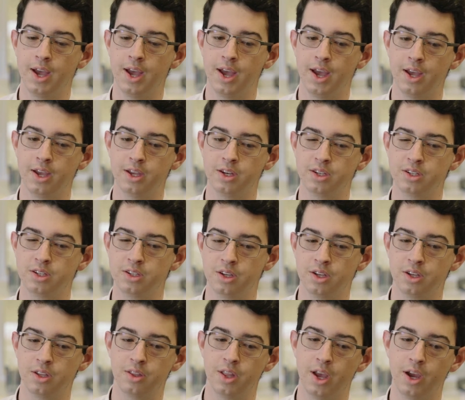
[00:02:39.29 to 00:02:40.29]
And
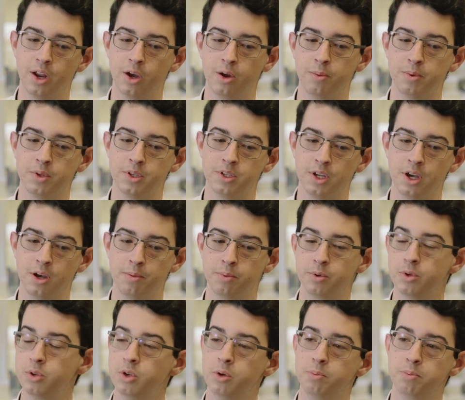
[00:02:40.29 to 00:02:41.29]
that opens up
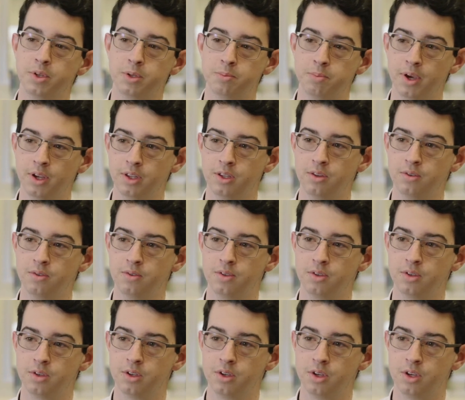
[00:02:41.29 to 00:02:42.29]
new
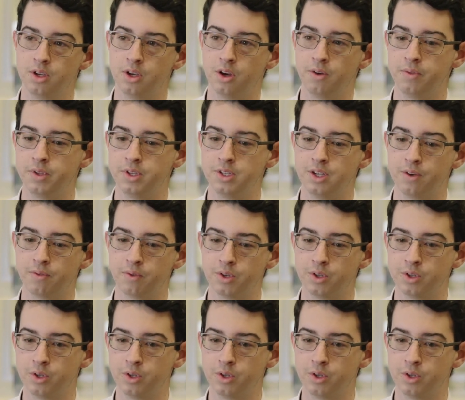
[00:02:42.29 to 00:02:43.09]
perspectives of these different